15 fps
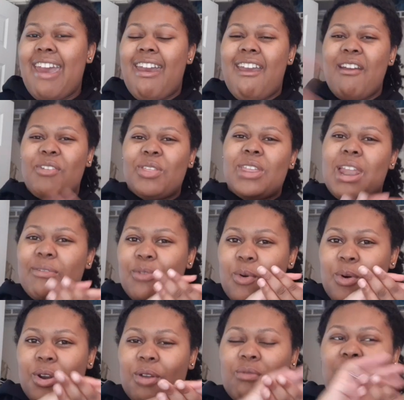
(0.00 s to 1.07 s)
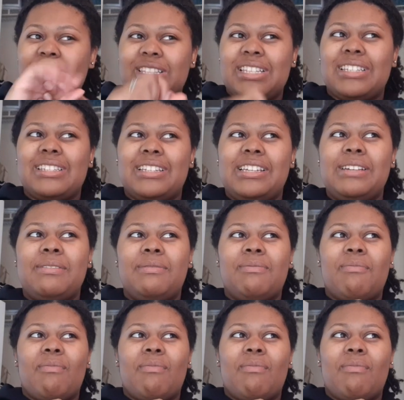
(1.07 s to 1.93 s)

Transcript: everything that I've ordered recently